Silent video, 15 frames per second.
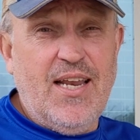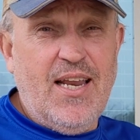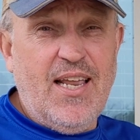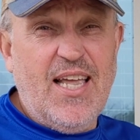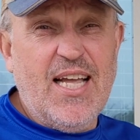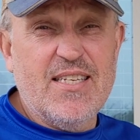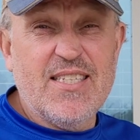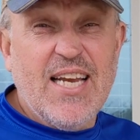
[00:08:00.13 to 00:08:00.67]
it?
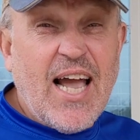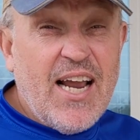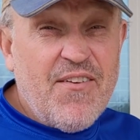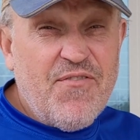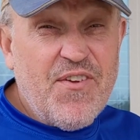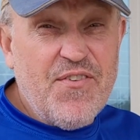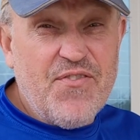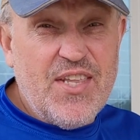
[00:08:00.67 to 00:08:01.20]
Yeah, it's
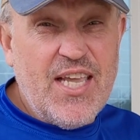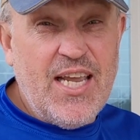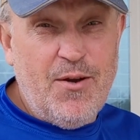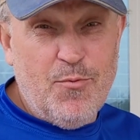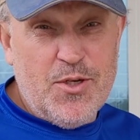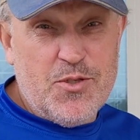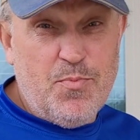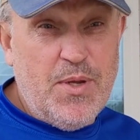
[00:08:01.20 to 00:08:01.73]

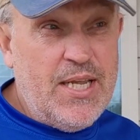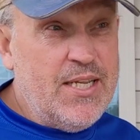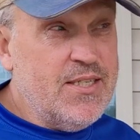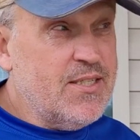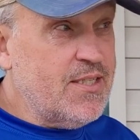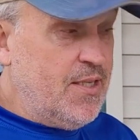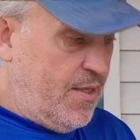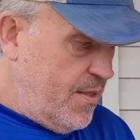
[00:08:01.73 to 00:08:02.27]
9:15, which
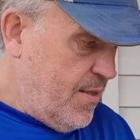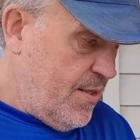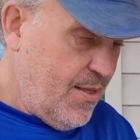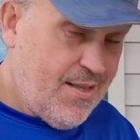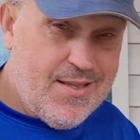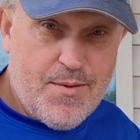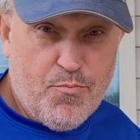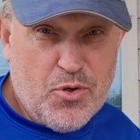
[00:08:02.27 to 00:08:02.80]
means
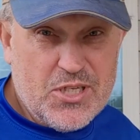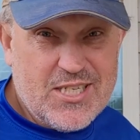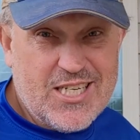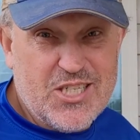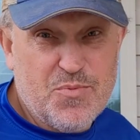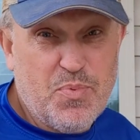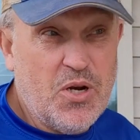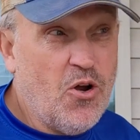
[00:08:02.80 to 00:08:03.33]

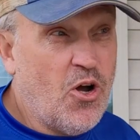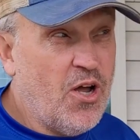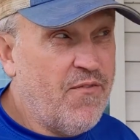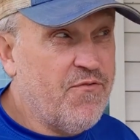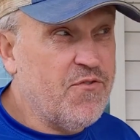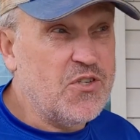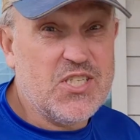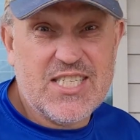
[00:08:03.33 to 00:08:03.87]
brisket's been on
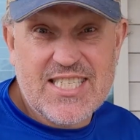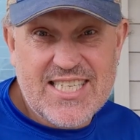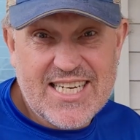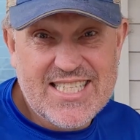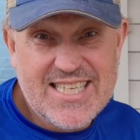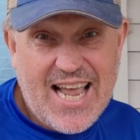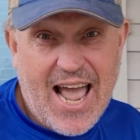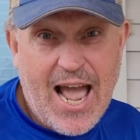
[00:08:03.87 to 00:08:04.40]
for
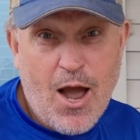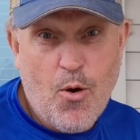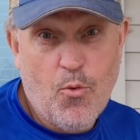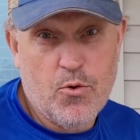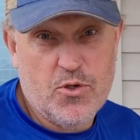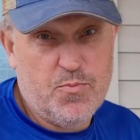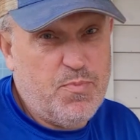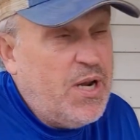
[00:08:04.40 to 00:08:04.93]
6
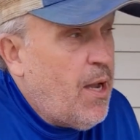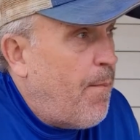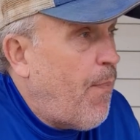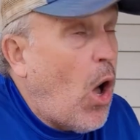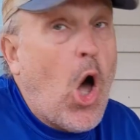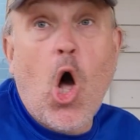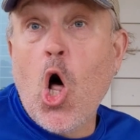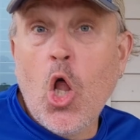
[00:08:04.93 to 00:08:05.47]
hours. Been up
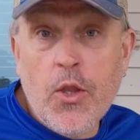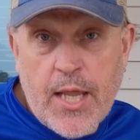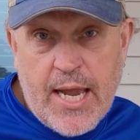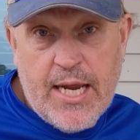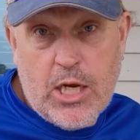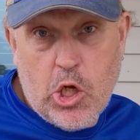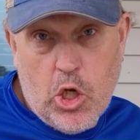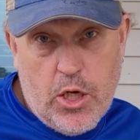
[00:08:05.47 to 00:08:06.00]
all
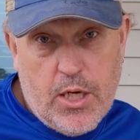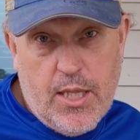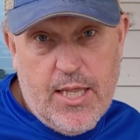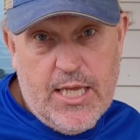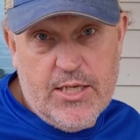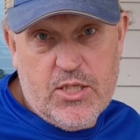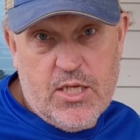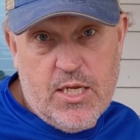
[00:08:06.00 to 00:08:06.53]
night cooking
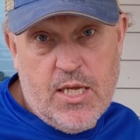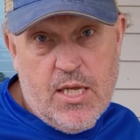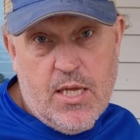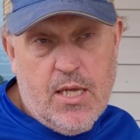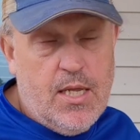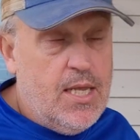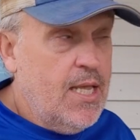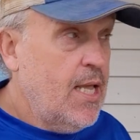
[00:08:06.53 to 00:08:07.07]
this.
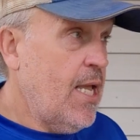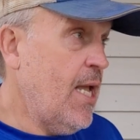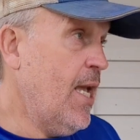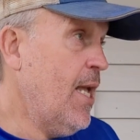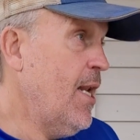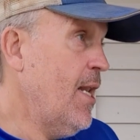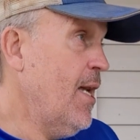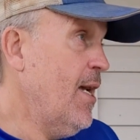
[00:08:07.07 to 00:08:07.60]

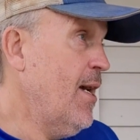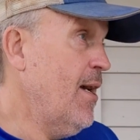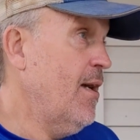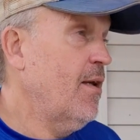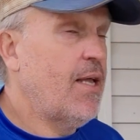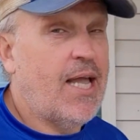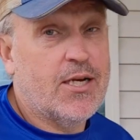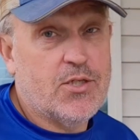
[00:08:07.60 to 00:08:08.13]
And
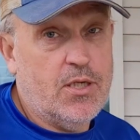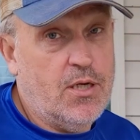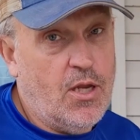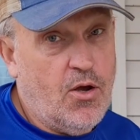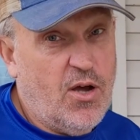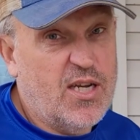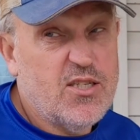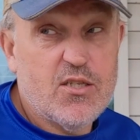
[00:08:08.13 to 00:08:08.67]
actually,
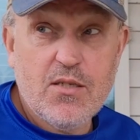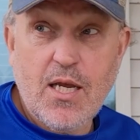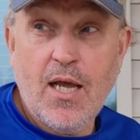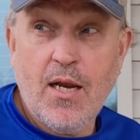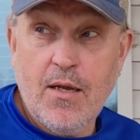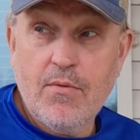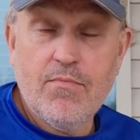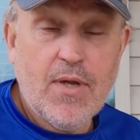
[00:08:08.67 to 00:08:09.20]
no, I
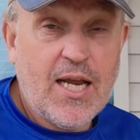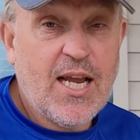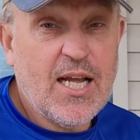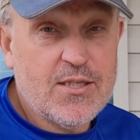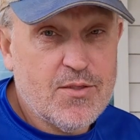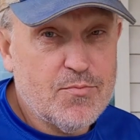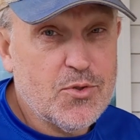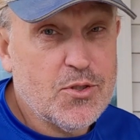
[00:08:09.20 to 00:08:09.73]

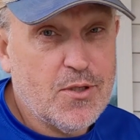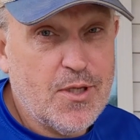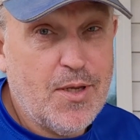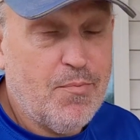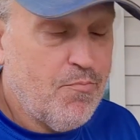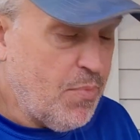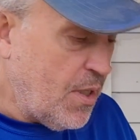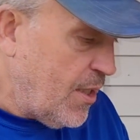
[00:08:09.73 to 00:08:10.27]
got some sleep.
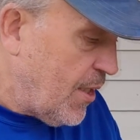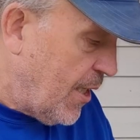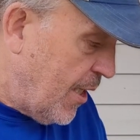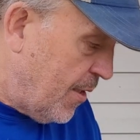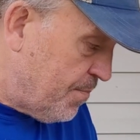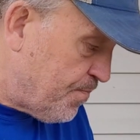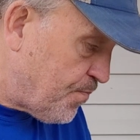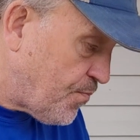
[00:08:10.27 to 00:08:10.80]
But
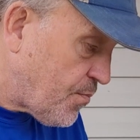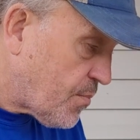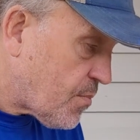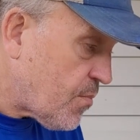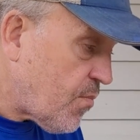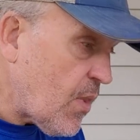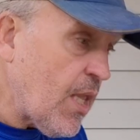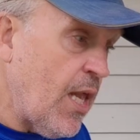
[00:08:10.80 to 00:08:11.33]

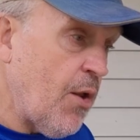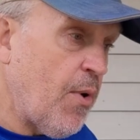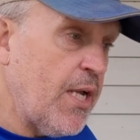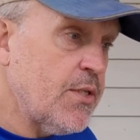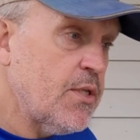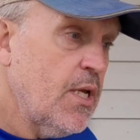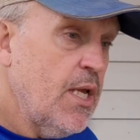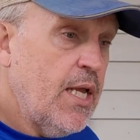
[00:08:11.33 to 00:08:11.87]

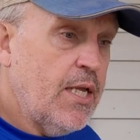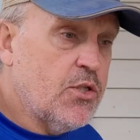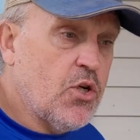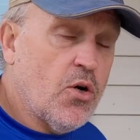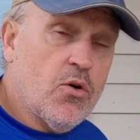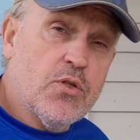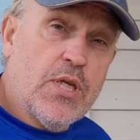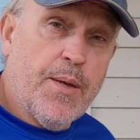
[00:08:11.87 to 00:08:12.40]
anyways,
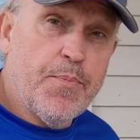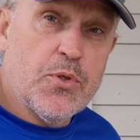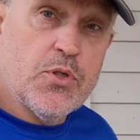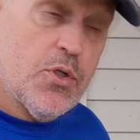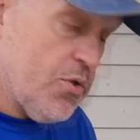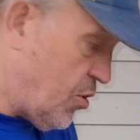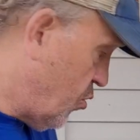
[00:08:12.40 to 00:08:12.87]
internal temperature is